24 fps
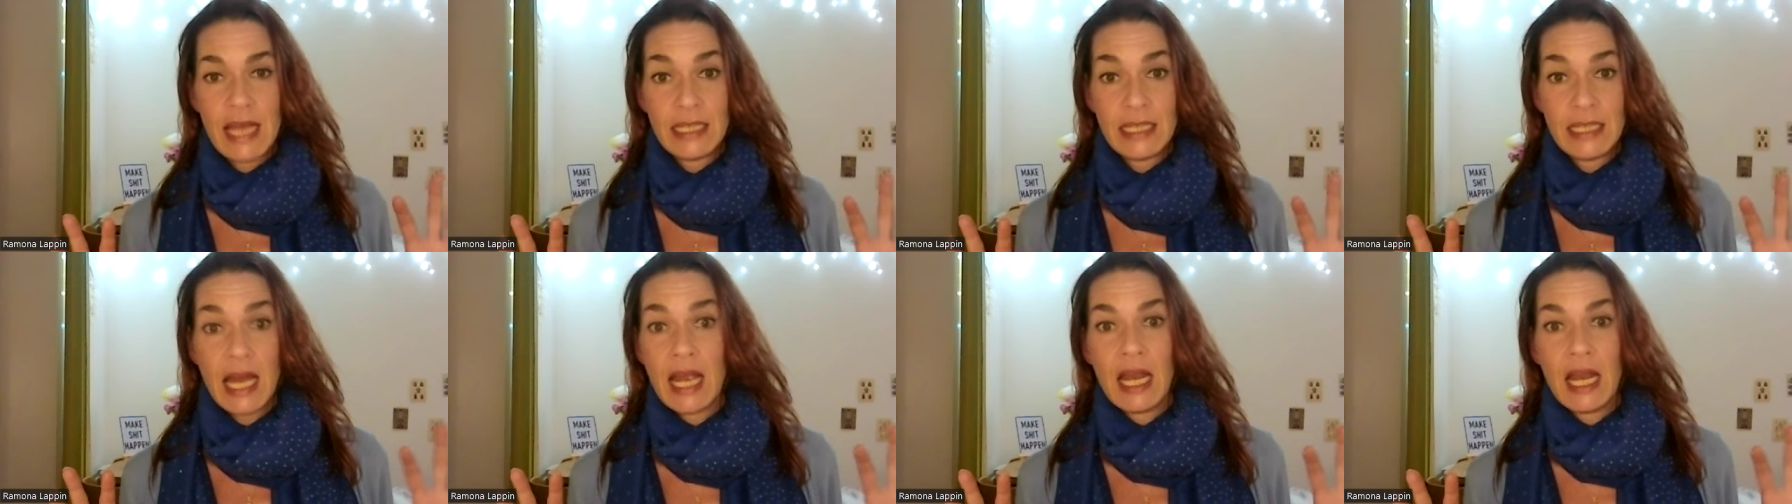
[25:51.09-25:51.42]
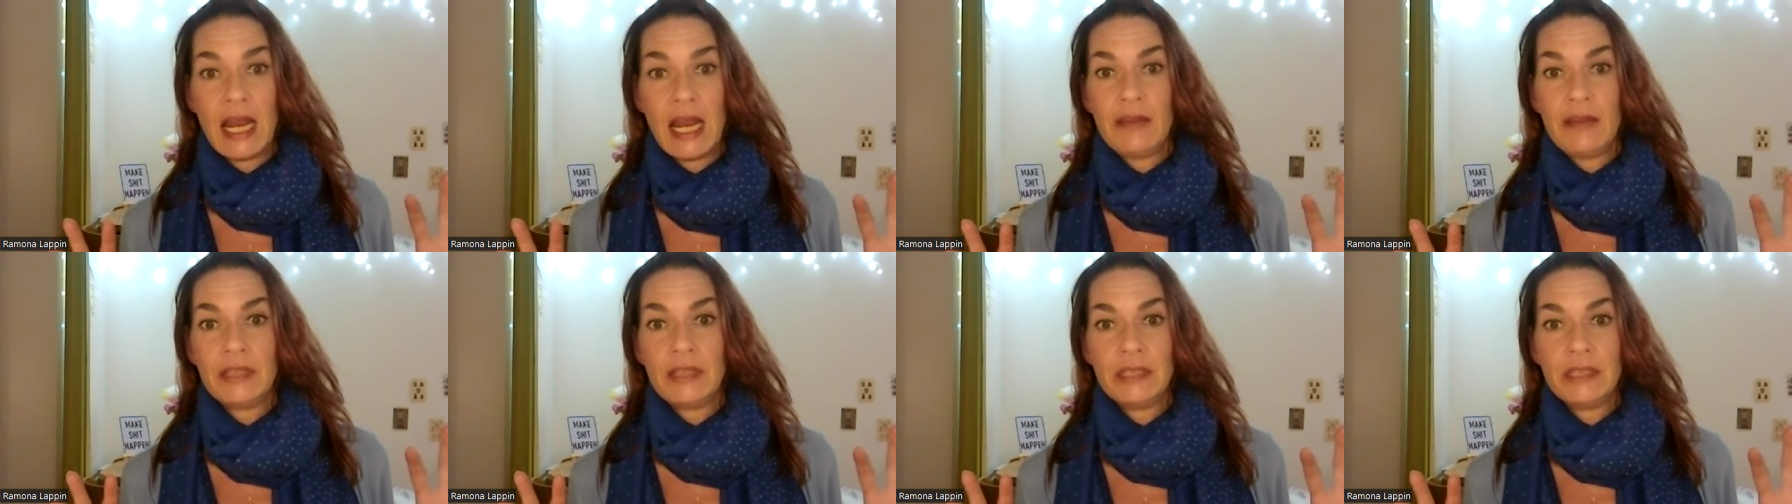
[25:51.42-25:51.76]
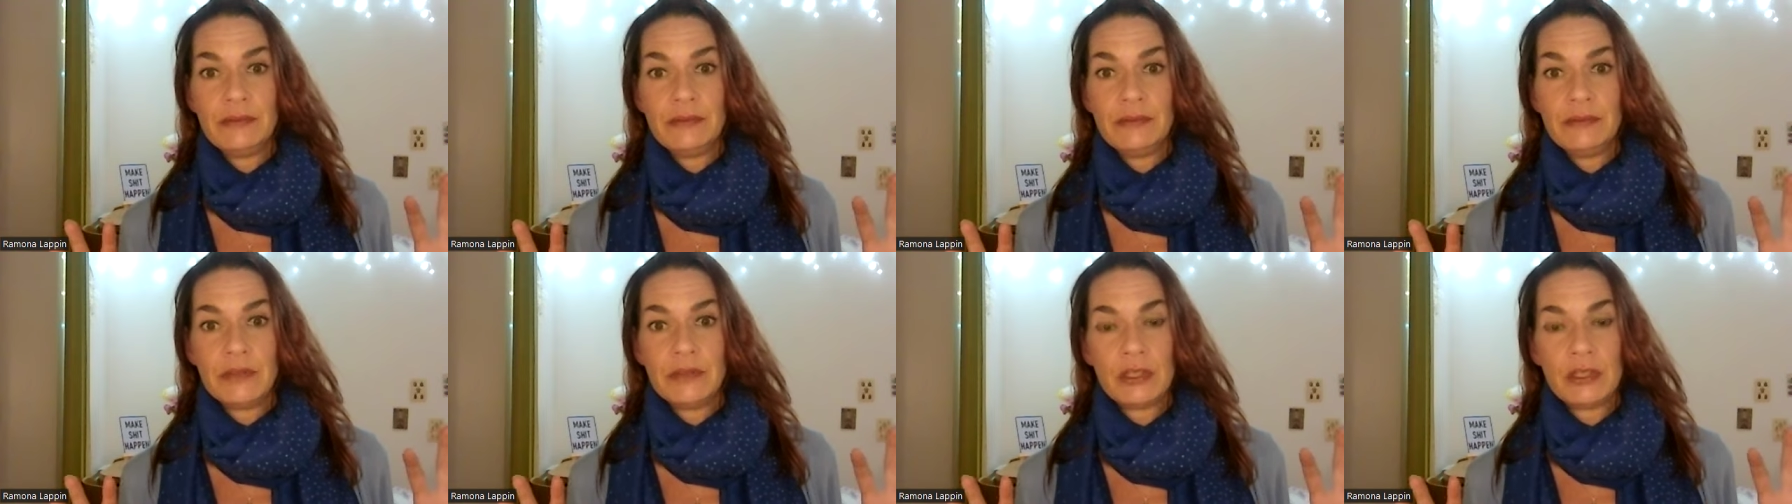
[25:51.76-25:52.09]
at higher
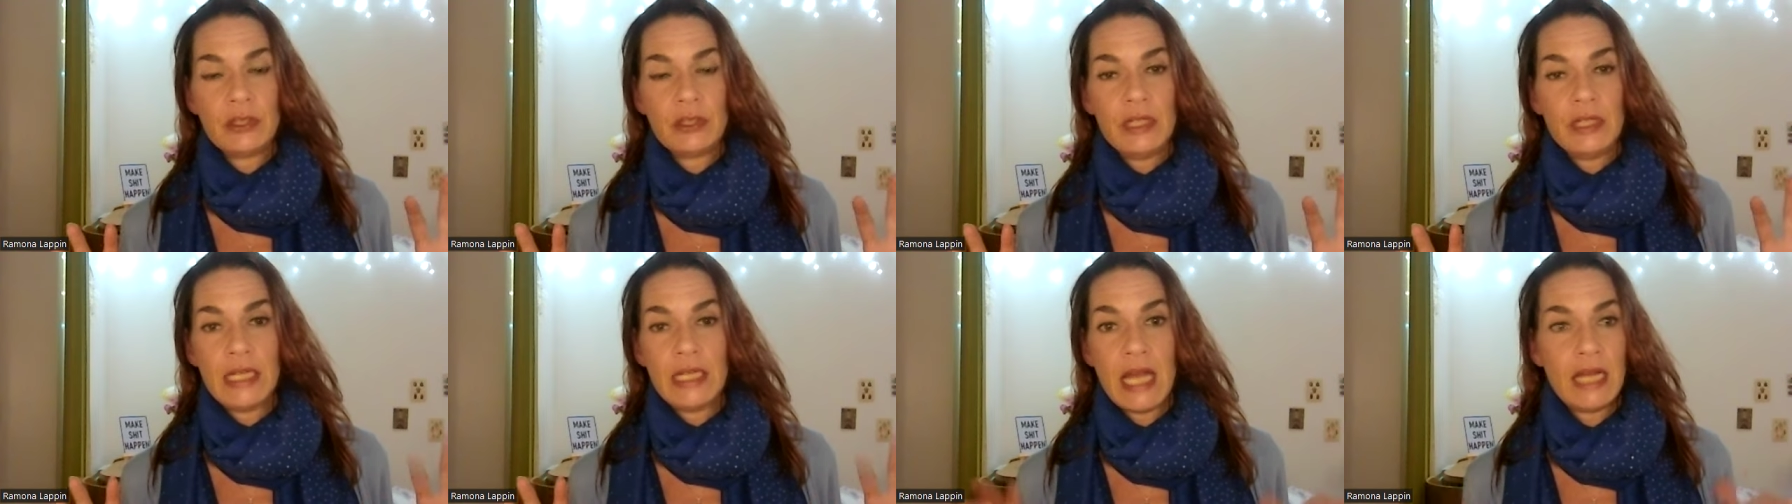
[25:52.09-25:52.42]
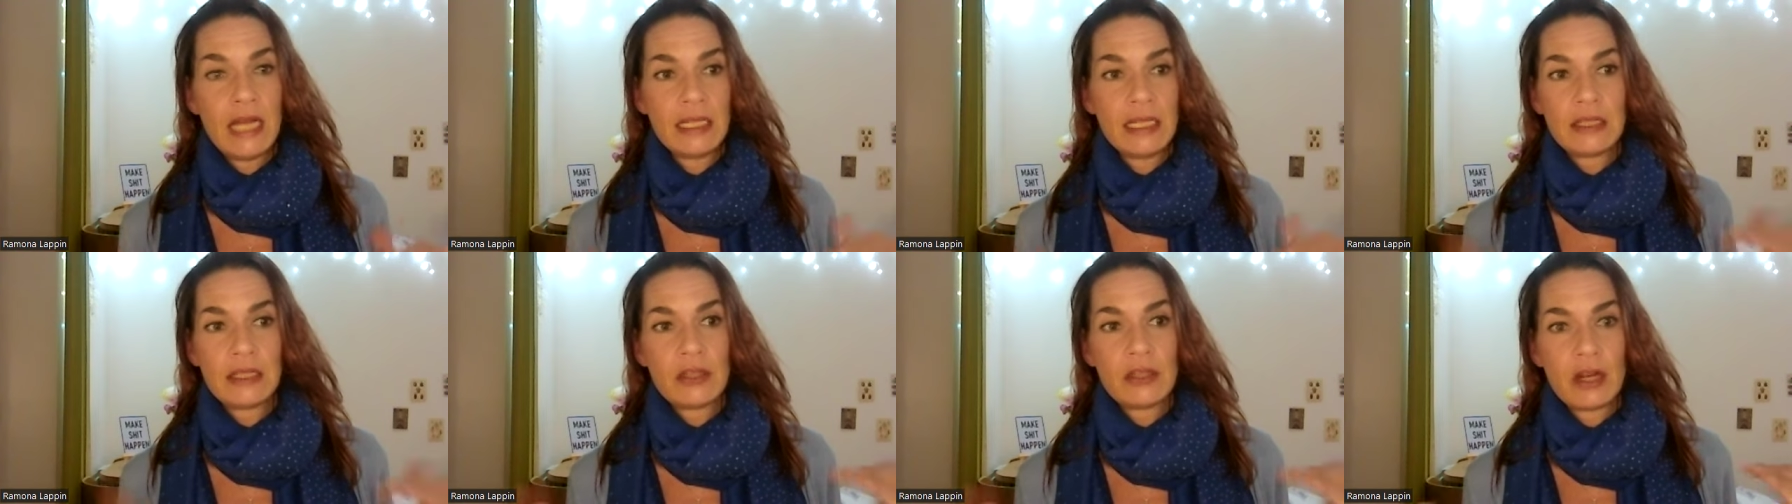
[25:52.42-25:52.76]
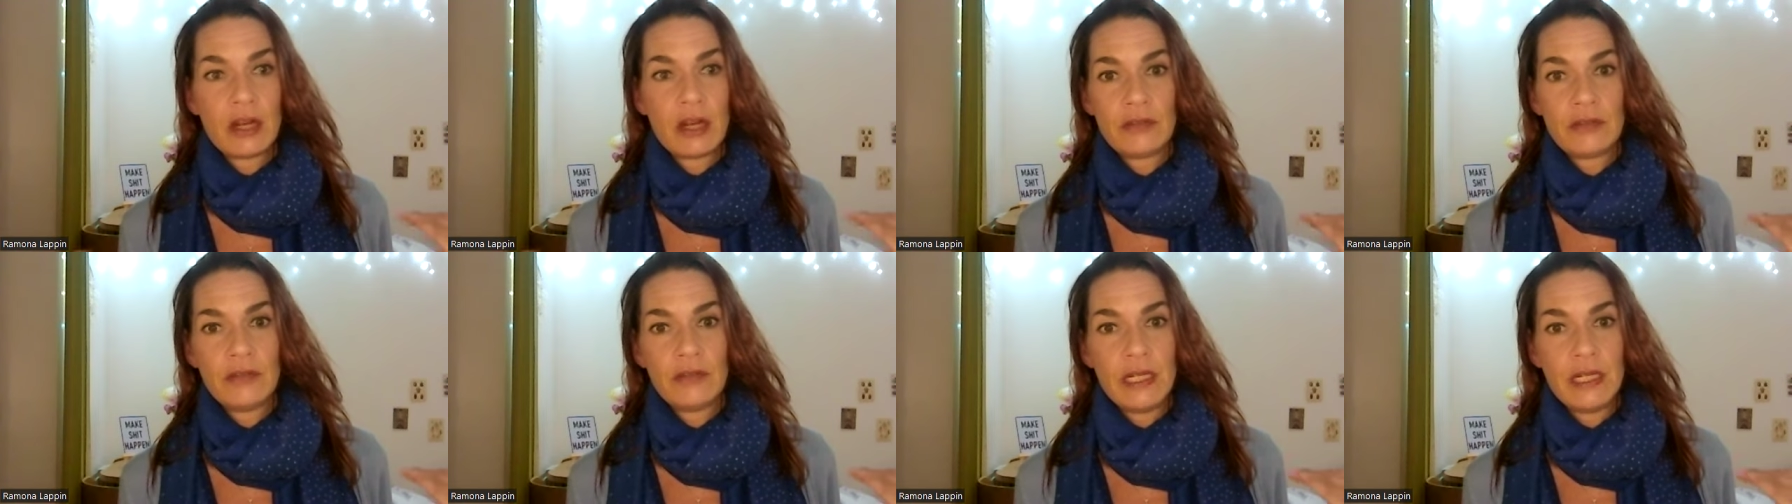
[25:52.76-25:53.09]
level, truly. And it's
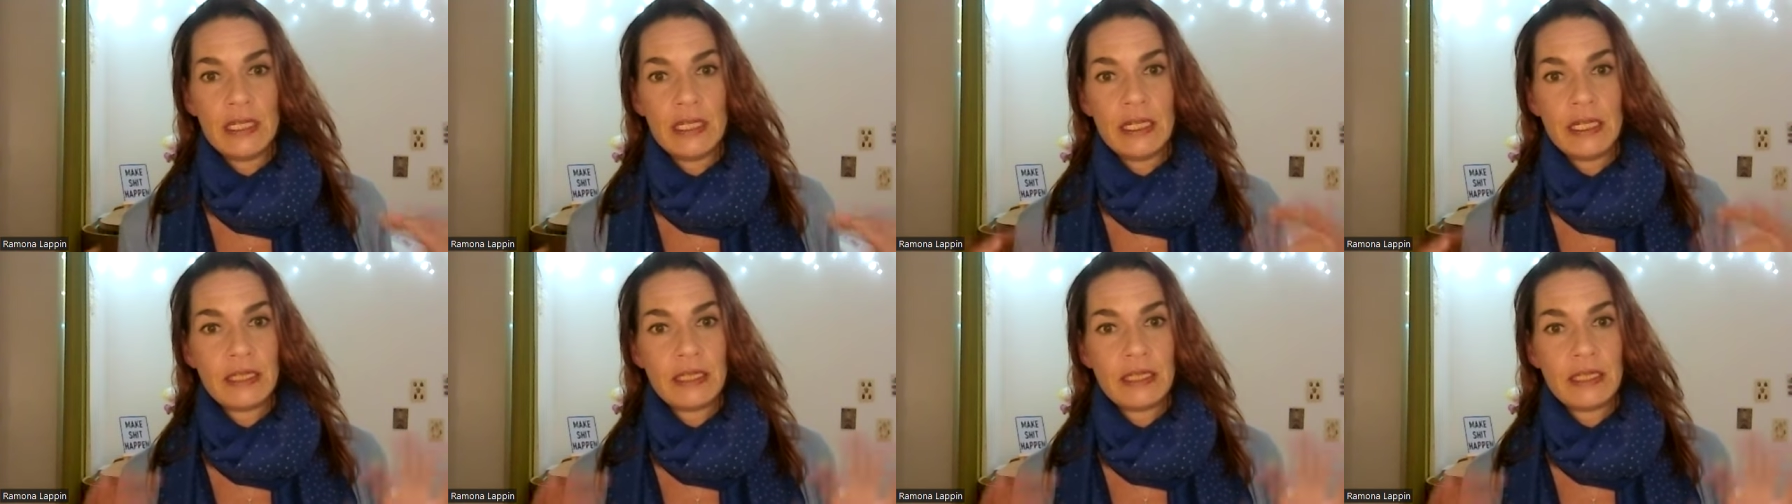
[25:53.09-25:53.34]
not real.